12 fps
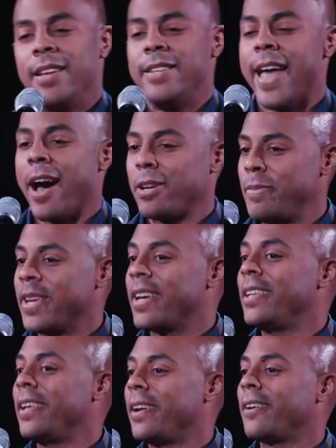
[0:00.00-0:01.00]
Now, to be
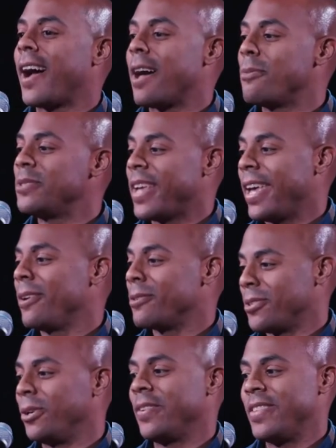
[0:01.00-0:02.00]
clear, I was eight
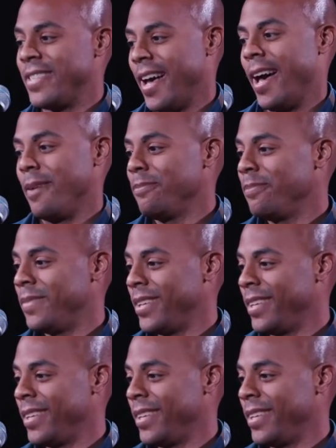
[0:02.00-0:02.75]
years old at the time,